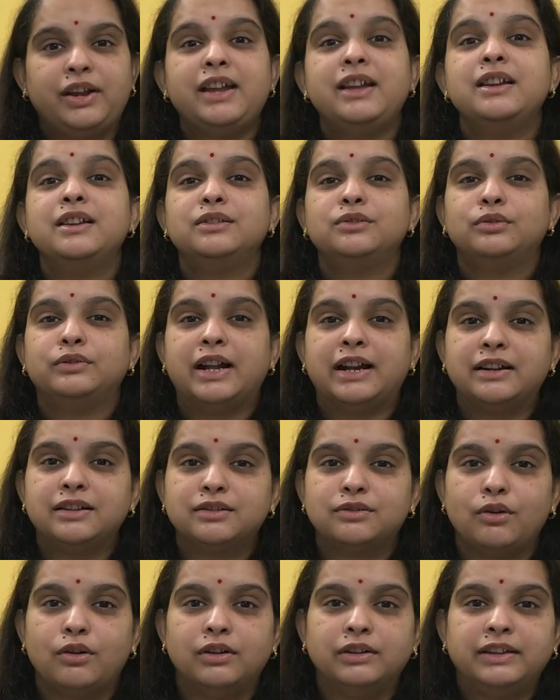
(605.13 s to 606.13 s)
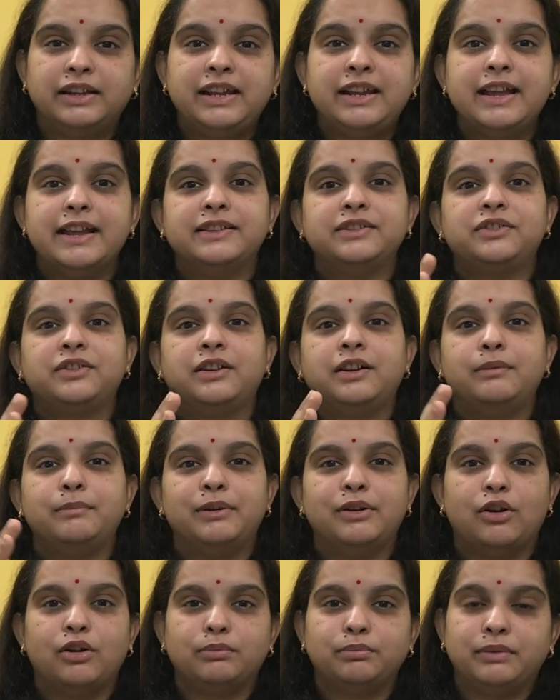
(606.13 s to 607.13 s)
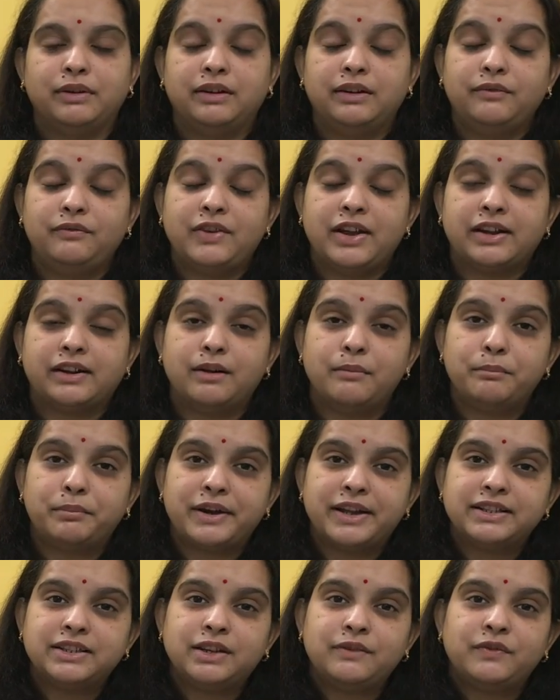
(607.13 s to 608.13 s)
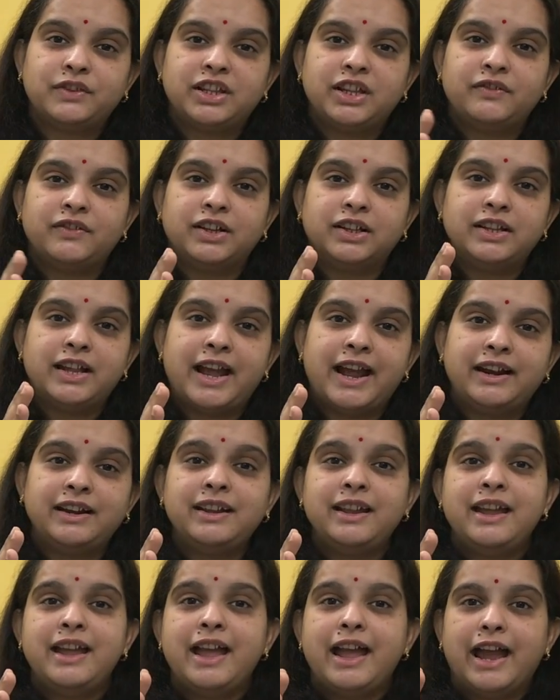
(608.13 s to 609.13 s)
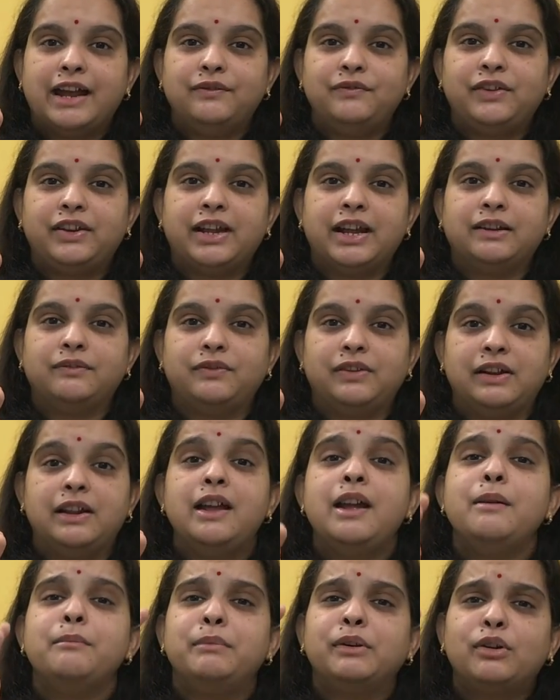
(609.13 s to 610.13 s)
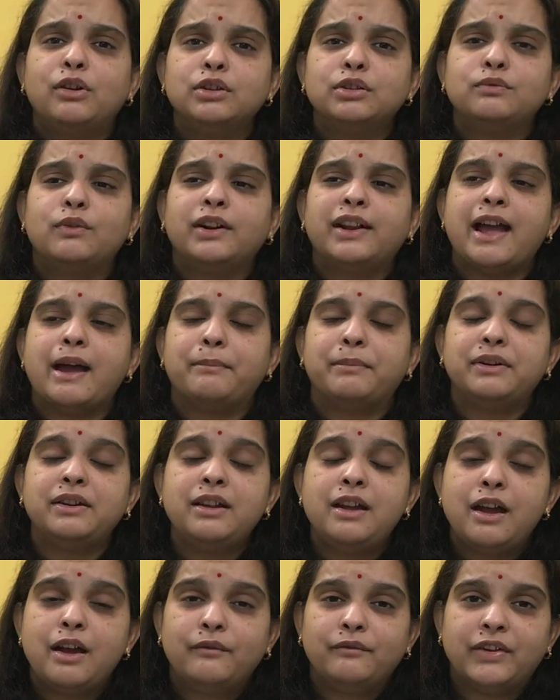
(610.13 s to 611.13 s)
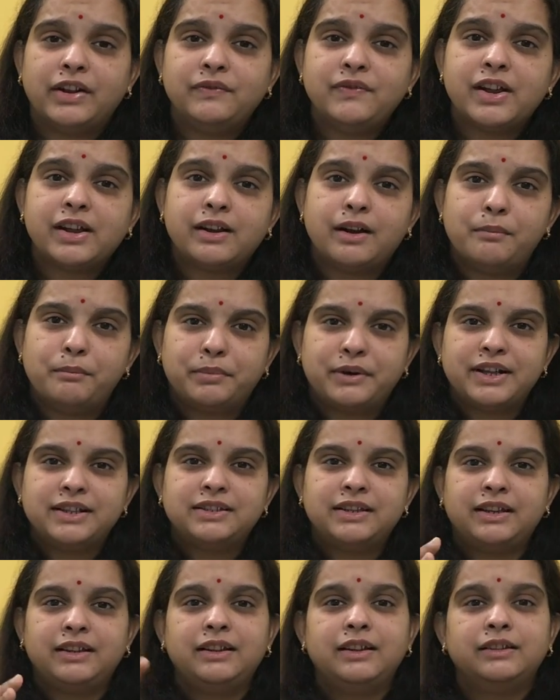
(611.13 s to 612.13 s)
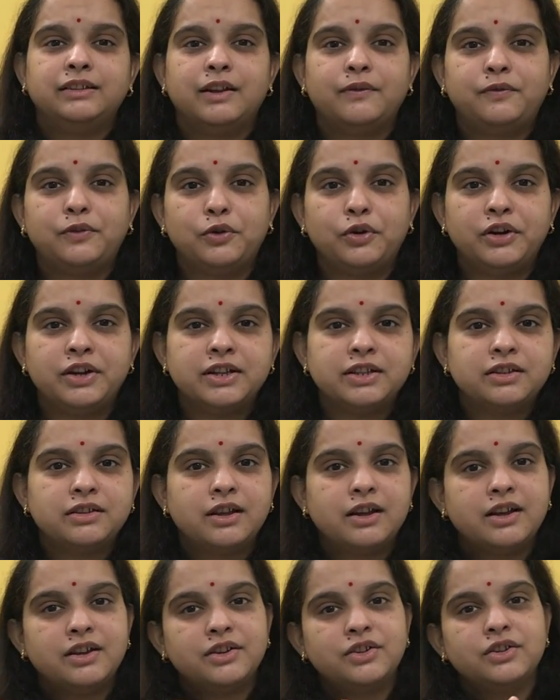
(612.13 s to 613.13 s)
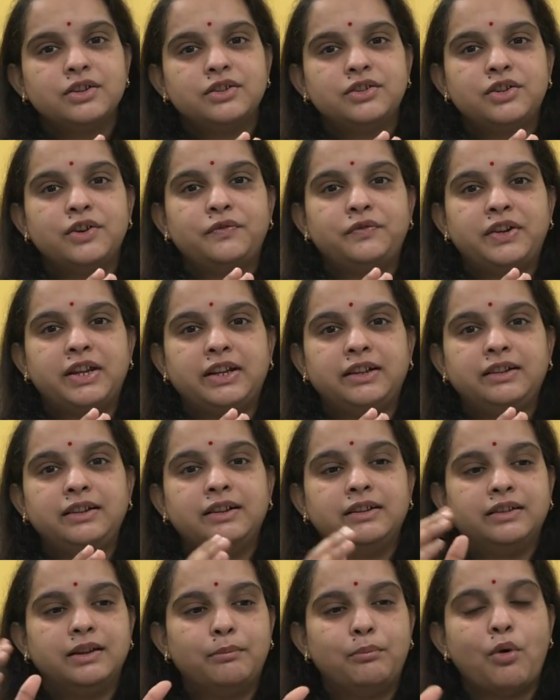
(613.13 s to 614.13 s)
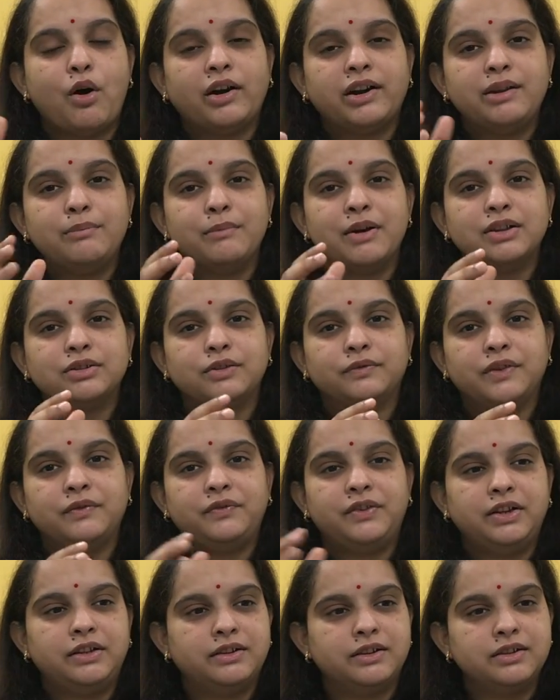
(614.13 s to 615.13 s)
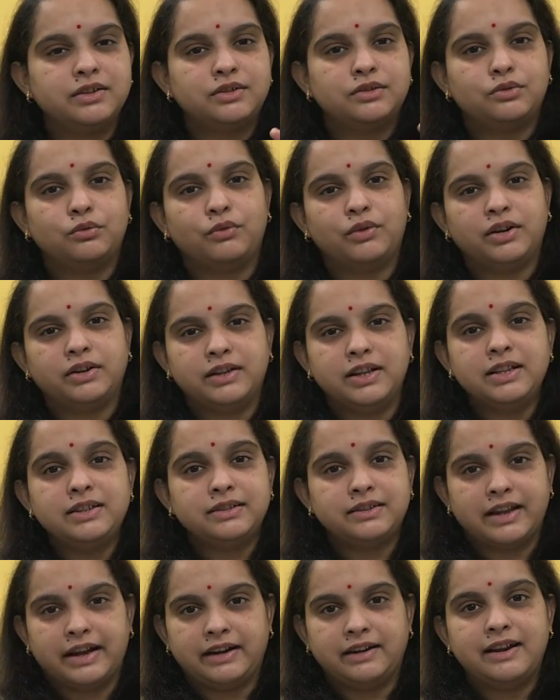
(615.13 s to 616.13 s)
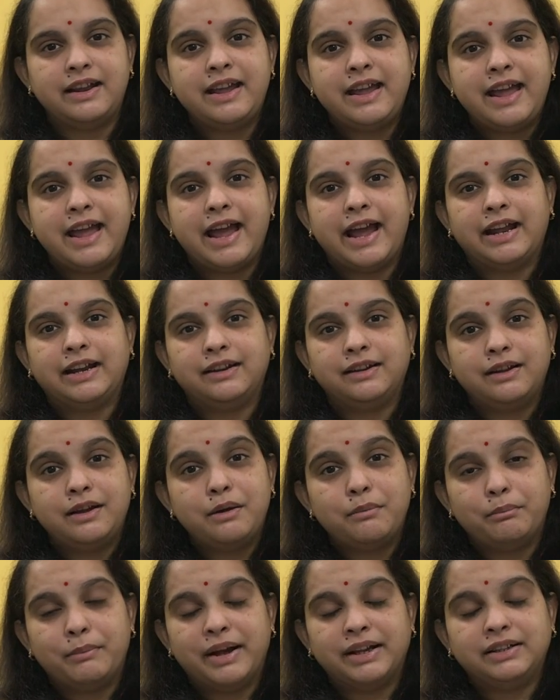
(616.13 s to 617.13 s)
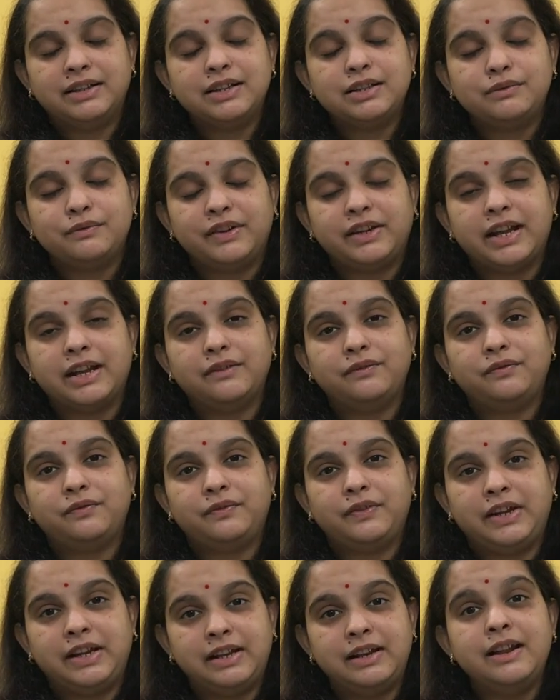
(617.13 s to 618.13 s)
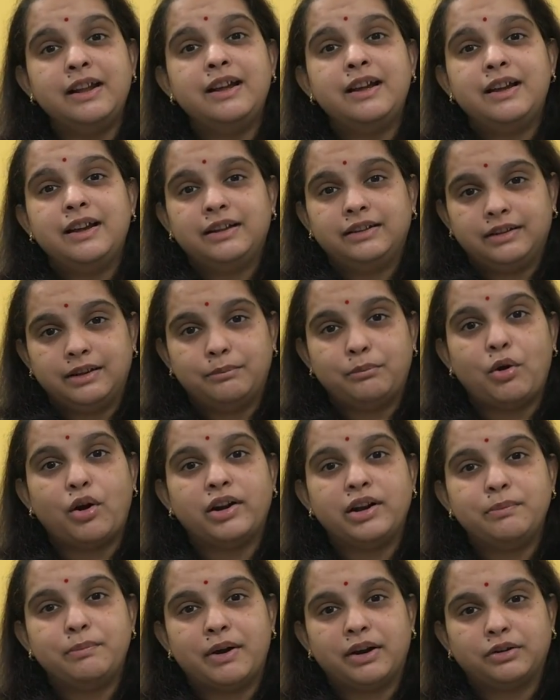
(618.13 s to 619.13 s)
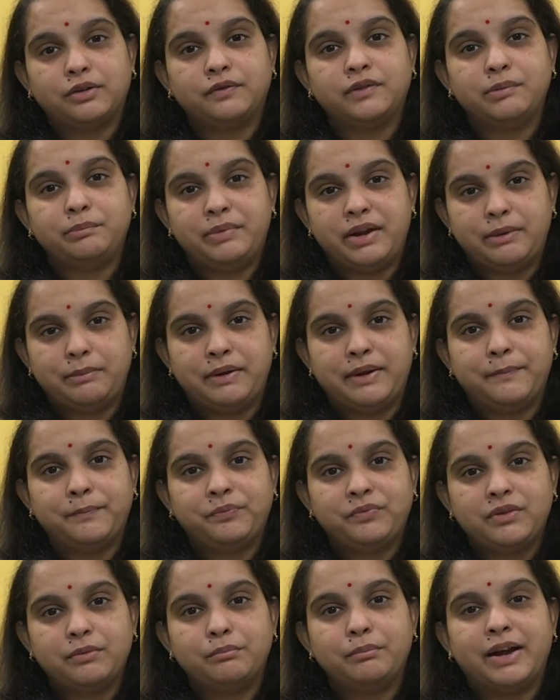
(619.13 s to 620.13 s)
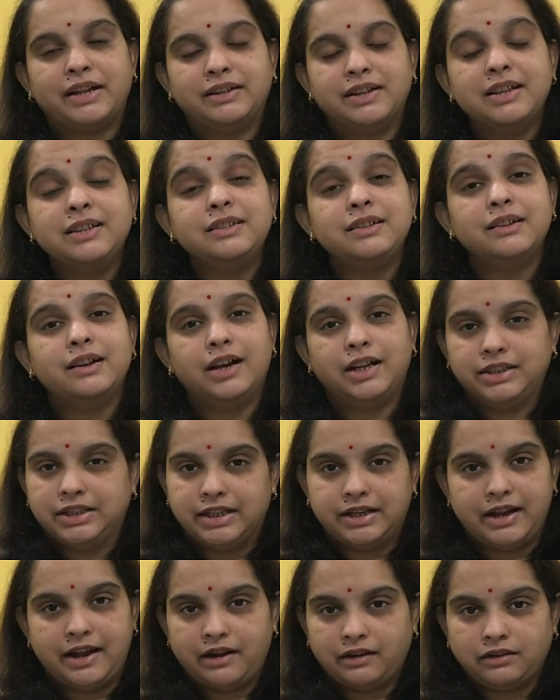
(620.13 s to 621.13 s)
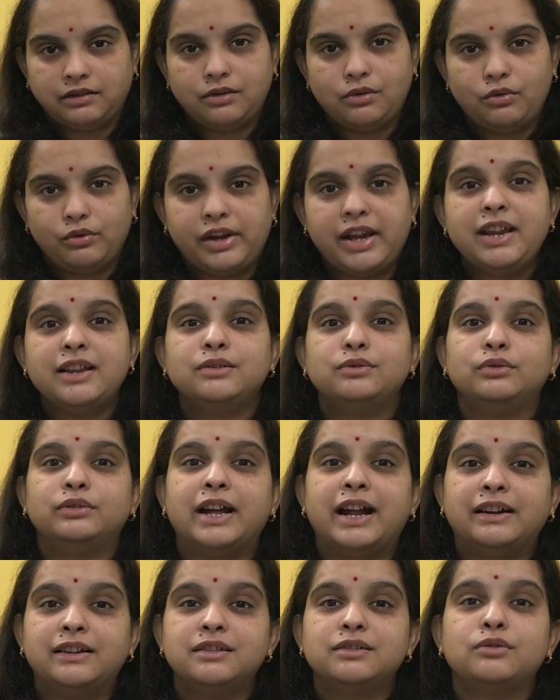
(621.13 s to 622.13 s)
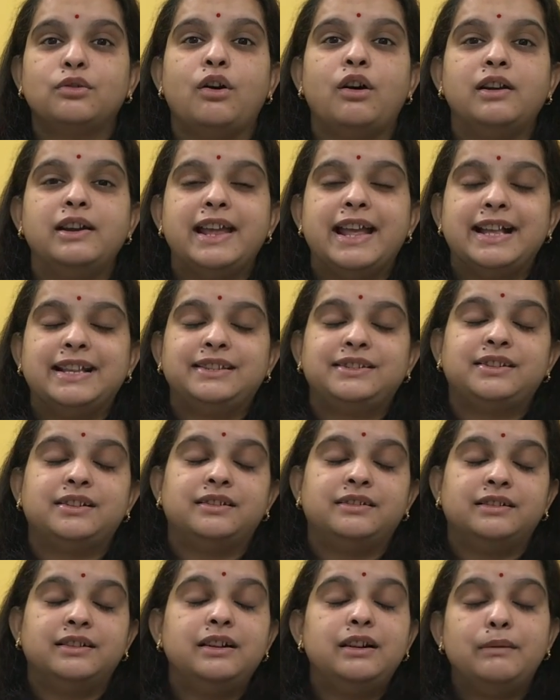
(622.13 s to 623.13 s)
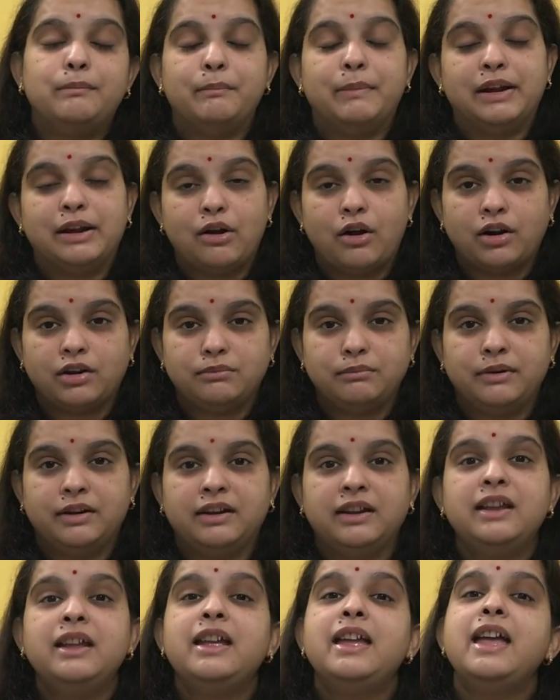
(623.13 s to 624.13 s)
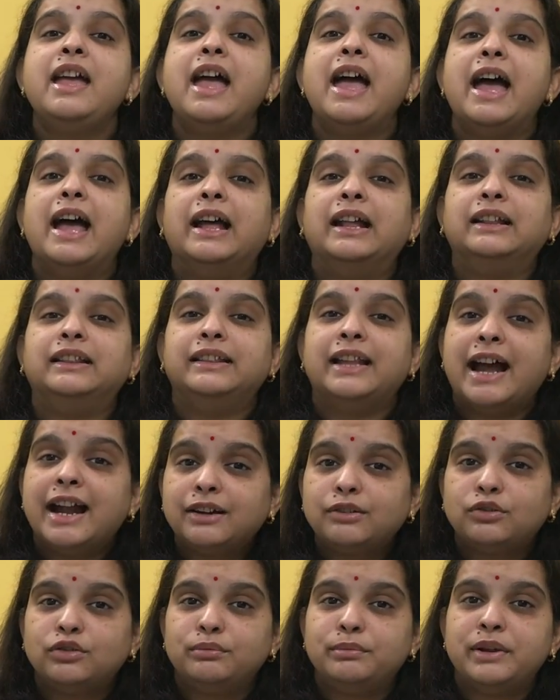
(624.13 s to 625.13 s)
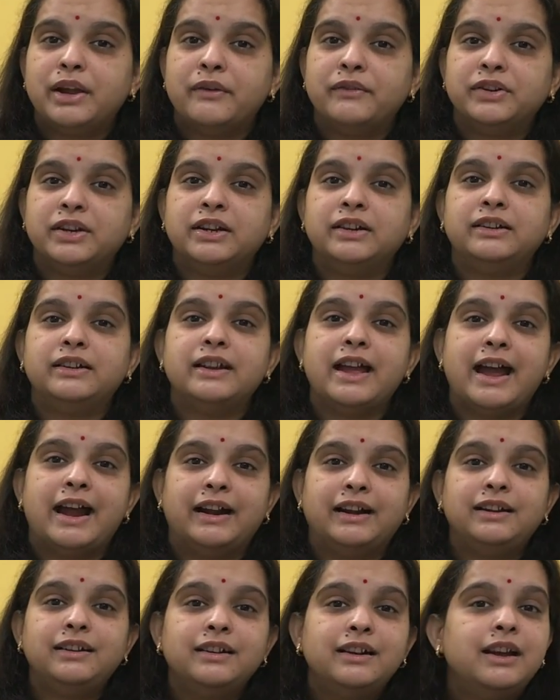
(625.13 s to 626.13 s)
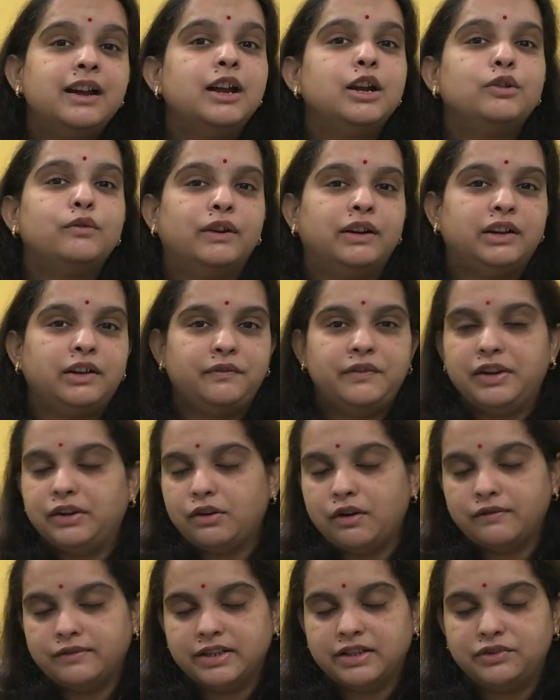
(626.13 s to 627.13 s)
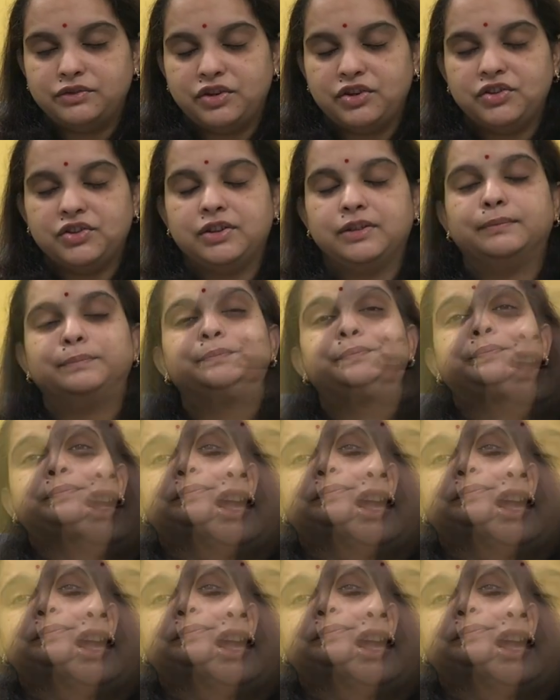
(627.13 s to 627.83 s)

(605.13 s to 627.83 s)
Okay, so that is called the external ballotment. We are compressing with the one hand and we can feel, because what happened, when we are compressing, the fluid is shifting the body mass of the fetus toward this side, and by this we can feel the body part of the baby by this other hand. Okay, so that is called external ballotment, and that could be evident at 20 weeks of gestation.